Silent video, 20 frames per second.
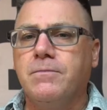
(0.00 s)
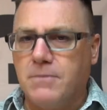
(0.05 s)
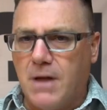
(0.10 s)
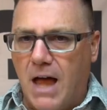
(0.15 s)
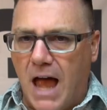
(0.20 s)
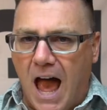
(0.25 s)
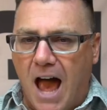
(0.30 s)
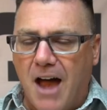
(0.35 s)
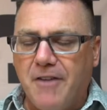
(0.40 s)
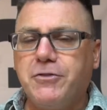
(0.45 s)

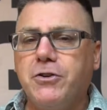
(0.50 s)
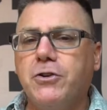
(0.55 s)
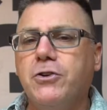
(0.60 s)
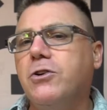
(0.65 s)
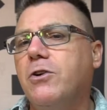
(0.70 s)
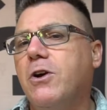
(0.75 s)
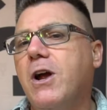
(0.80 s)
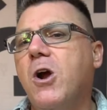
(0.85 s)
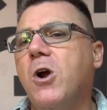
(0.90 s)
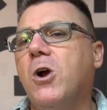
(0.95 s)
after
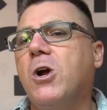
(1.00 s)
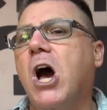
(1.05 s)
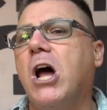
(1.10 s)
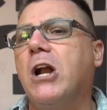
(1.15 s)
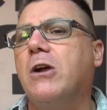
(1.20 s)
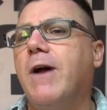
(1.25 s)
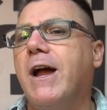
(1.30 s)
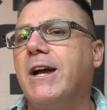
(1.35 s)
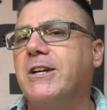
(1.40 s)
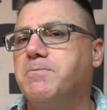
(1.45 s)
your haircut
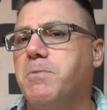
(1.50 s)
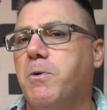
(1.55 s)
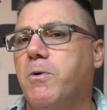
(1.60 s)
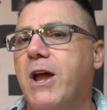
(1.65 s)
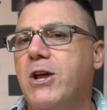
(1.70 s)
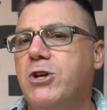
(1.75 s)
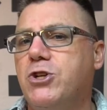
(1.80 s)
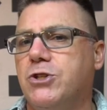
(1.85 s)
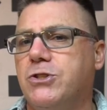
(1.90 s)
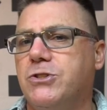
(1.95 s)
or
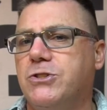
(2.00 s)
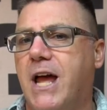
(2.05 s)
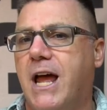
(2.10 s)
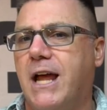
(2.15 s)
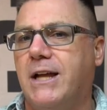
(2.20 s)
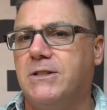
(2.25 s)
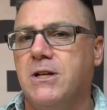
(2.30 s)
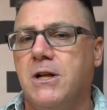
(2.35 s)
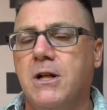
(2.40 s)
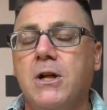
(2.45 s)
expiration
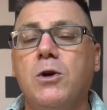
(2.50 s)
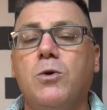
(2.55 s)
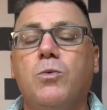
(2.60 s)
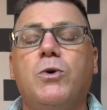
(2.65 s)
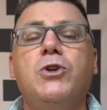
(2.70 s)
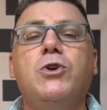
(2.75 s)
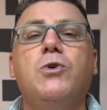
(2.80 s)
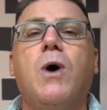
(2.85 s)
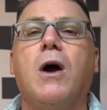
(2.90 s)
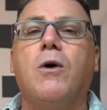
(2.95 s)
date
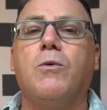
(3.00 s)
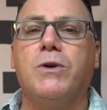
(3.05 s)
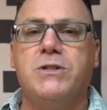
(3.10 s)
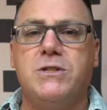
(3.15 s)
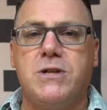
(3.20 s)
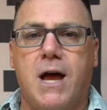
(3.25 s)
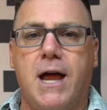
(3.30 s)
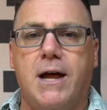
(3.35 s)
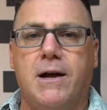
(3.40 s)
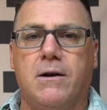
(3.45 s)
when you are
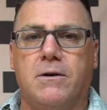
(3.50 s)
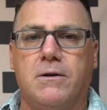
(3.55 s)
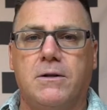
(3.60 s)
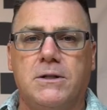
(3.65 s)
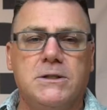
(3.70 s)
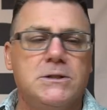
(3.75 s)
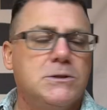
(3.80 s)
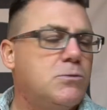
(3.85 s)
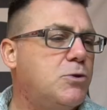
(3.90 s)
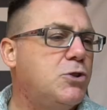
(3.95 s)
retired,
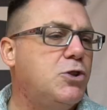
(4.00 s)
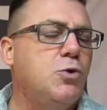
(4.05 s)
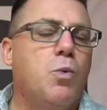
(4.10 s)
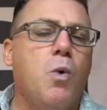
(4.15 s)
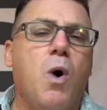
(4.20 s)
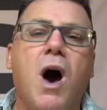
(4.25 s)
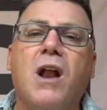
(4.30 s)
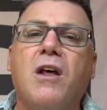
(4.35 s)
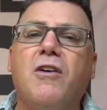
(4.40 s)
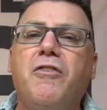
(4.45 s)
when you want